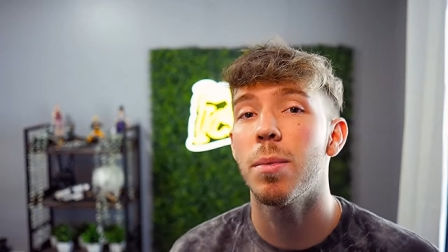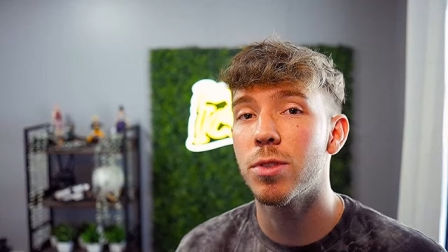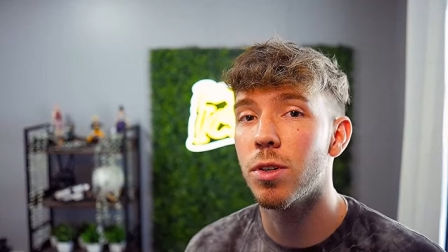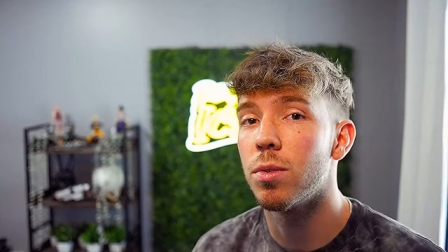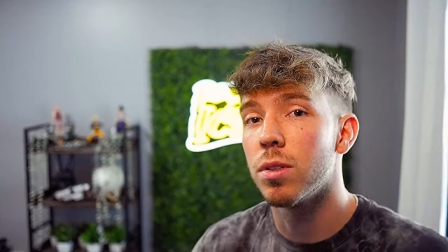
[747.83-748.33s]

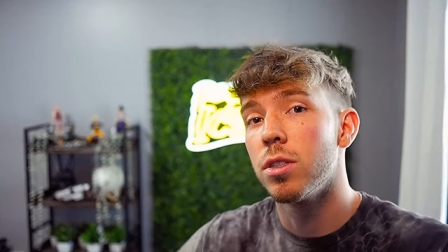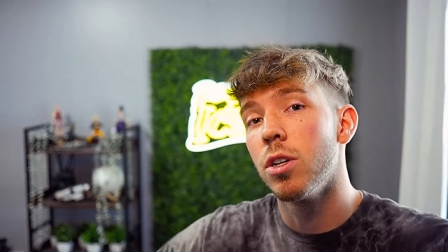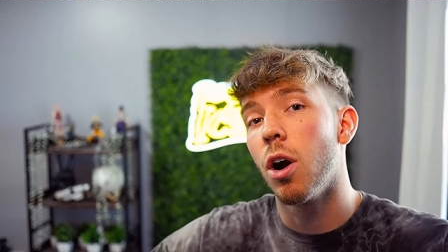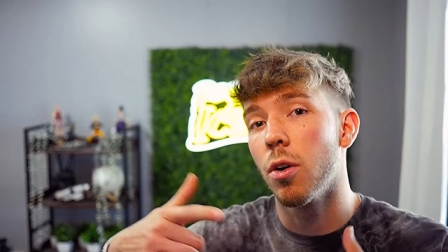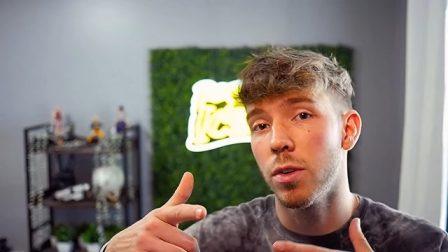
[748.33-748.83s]
episode,
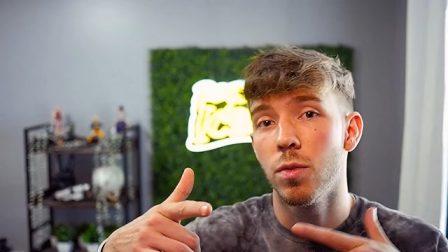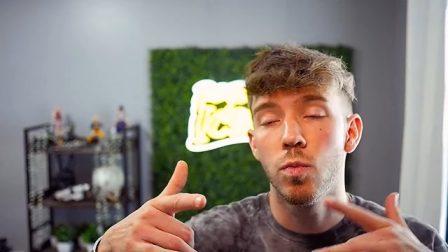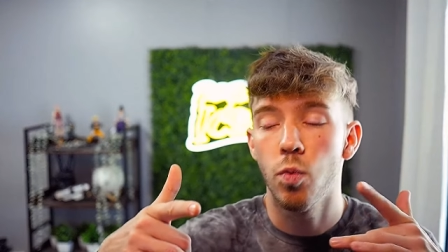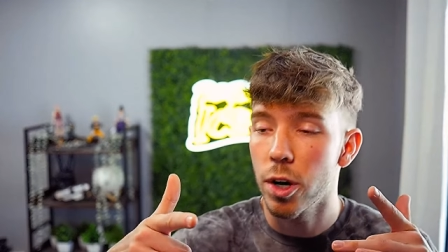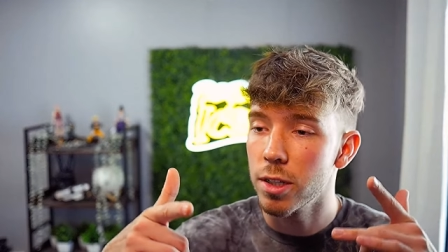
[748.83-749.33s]
you
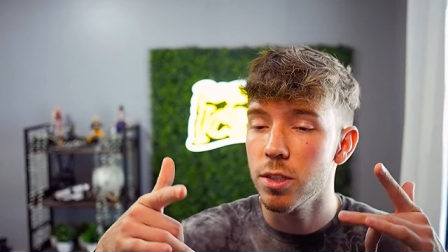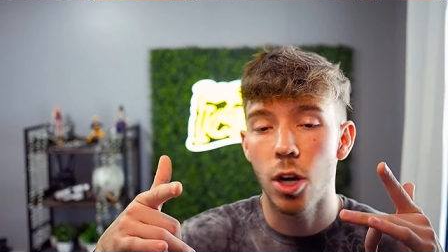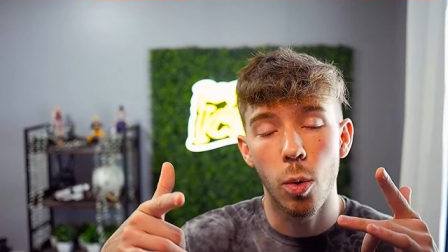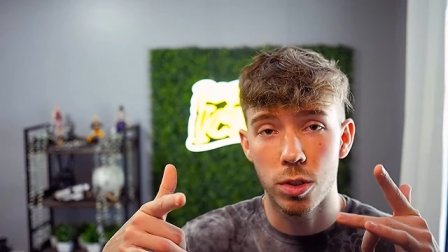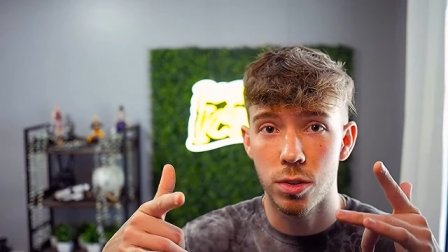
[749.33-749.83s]
already
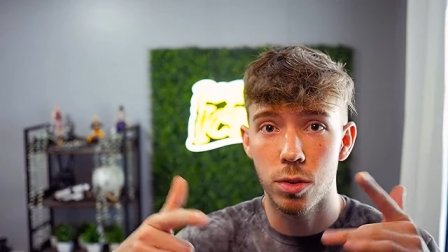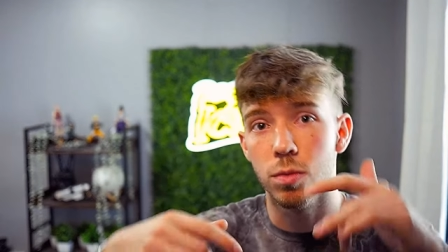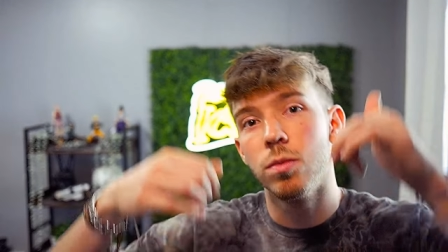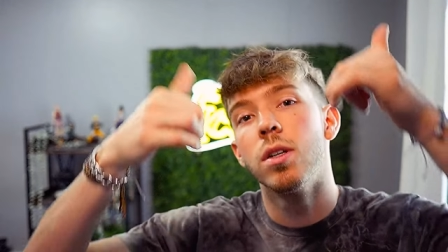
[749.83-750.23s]
know what to do.